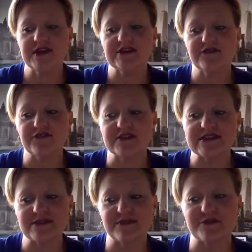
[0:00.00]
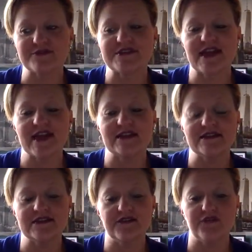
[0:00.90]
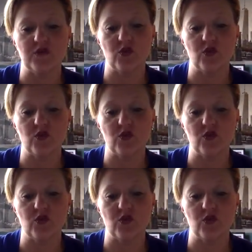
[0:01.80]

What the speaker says: different symbols and different